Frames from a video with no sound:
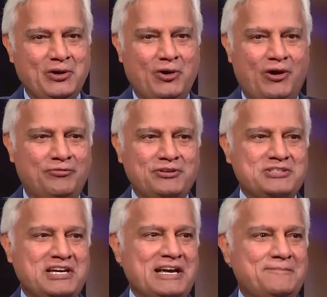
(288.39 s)

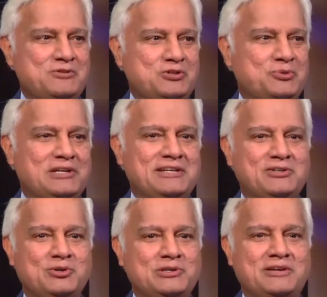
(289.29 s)
oftentimes you really
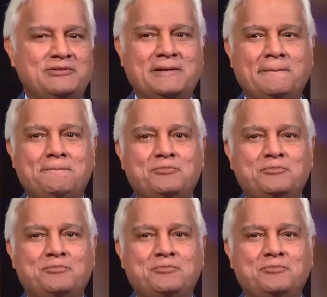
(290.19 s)
don't even